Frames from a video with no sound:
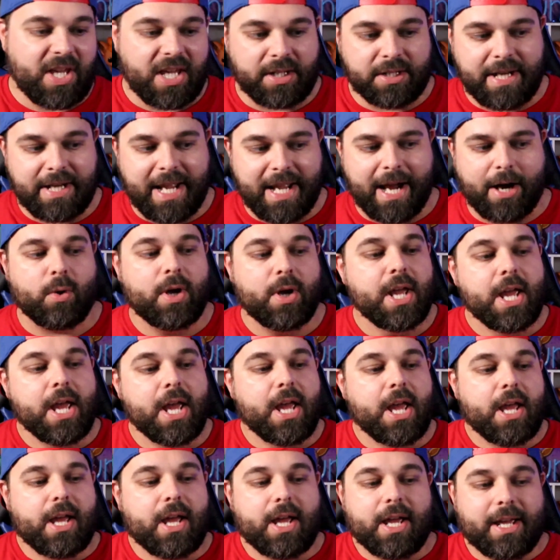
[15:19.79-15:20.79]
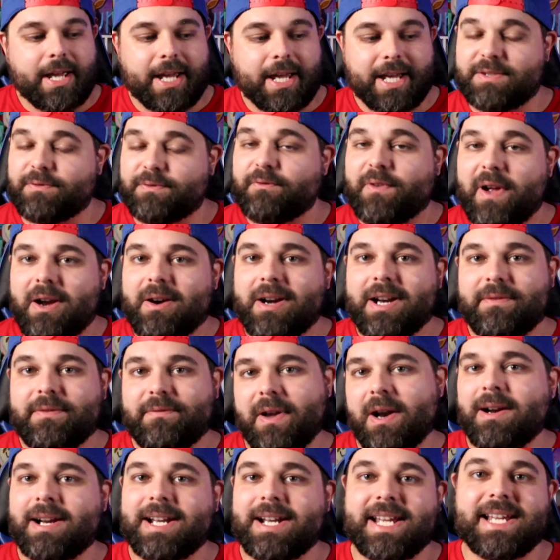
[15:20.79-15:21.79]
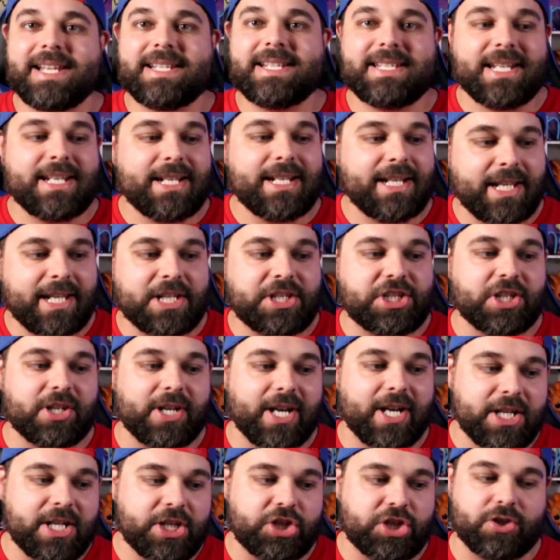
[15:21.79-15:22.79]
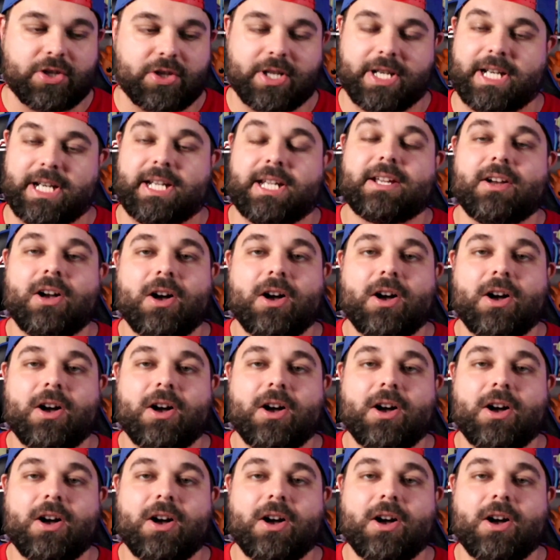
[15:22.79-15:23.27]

Now, it's very, very easy to get your entry.